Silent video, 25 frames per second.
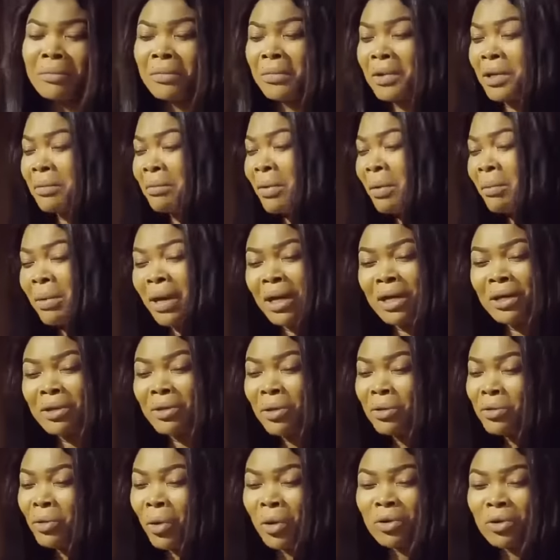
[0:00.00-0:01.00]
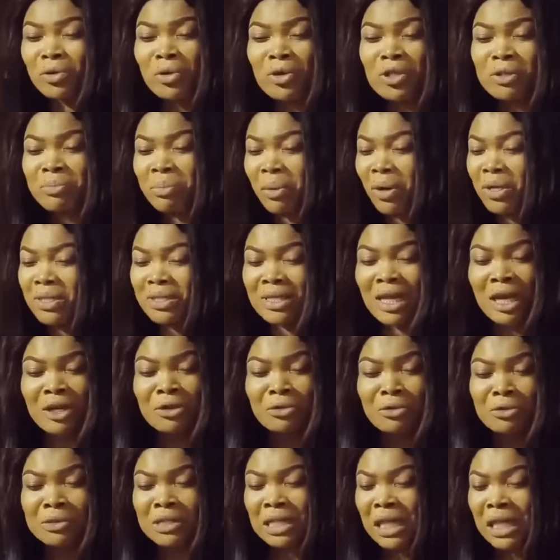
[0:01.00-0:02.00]
Mama, you don't know those boys that
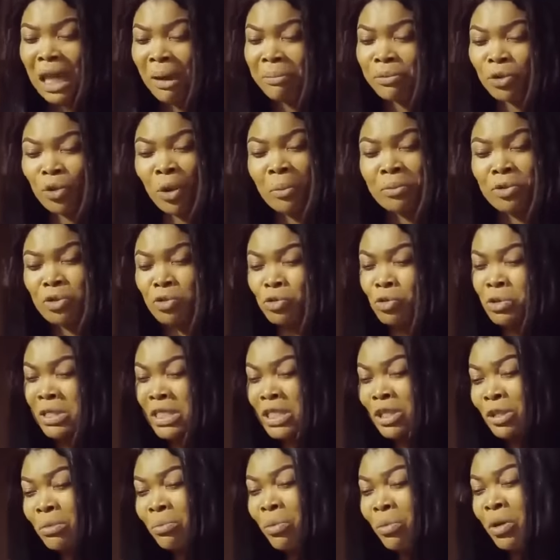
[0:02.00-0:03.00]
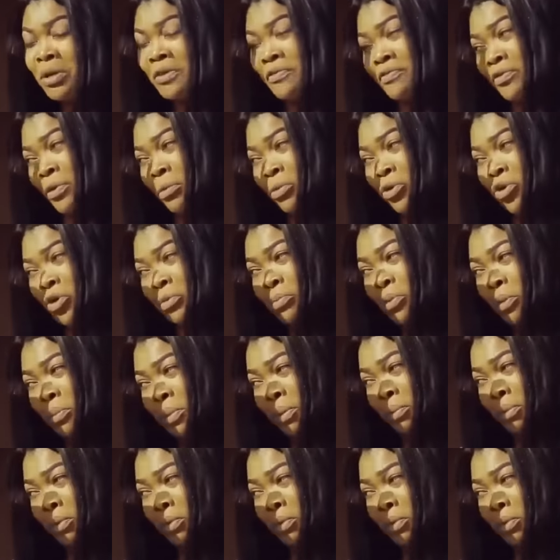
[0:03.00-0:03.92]
use laptop to steal money from Oyibo people?